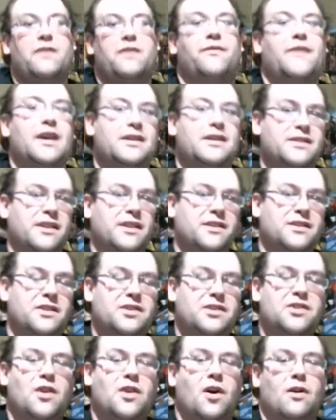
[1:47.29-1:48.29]
In fact, Sexy
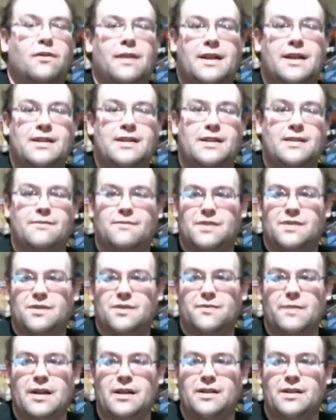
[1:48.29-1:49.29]
Star, as I
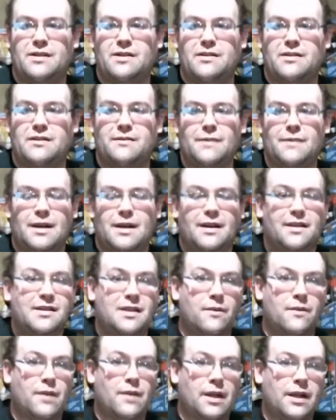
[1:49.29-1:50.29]
uh,
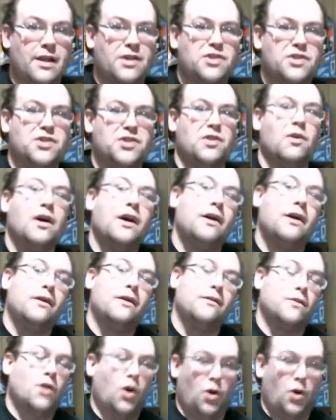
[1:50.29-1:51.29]
said in my latest show,
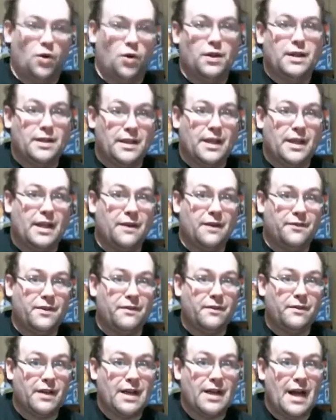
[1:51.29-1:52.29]
holding the Gift
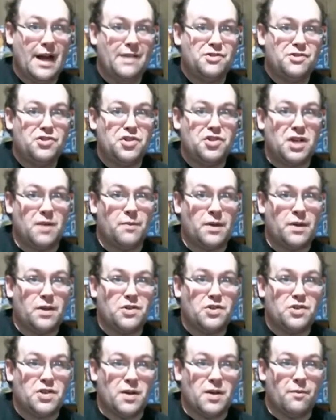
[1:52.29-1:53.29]
of the Gods
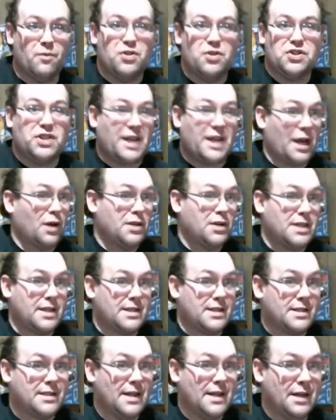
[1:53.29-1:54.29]
Championship, which
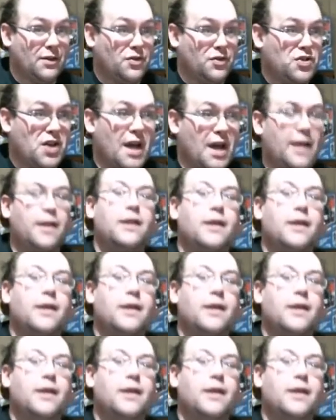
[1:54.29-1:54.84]
guarantees a title shot.